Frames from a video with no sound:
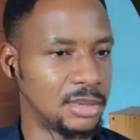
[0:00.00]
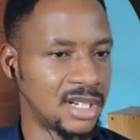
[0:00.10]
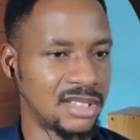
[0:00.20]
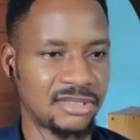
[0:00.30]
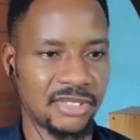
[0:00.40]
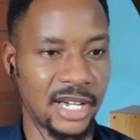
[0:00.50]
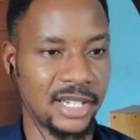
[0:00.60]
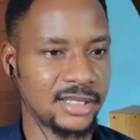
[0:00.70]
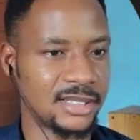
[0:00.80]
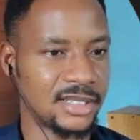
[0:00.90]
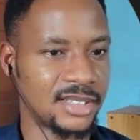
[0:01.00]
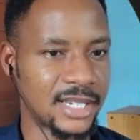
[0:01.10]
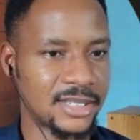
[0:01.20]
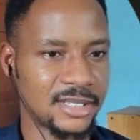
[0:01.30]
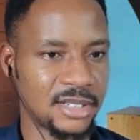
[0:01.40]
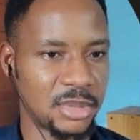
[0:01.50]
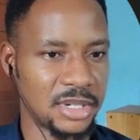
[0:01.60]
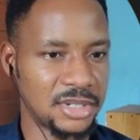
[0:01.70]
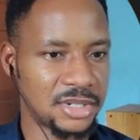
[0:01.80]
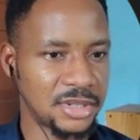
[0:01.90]
You can find the next
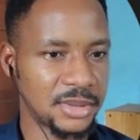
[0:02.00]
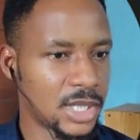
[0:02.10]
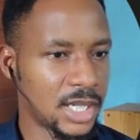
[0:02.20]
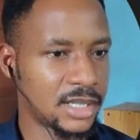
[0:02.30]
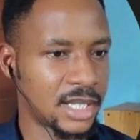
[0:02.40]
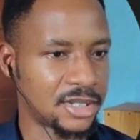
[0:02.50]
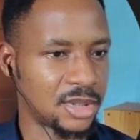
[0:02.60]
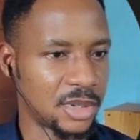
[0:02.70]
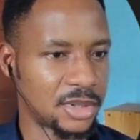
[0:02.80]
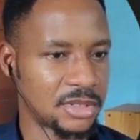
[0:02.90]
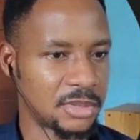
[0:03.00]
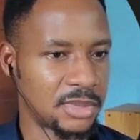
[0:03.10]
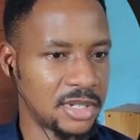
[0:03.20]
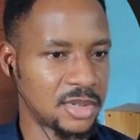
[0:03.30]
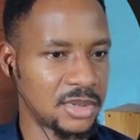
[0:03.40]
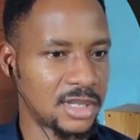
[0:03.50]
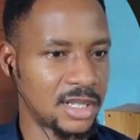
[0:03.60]
image that you want to replace with.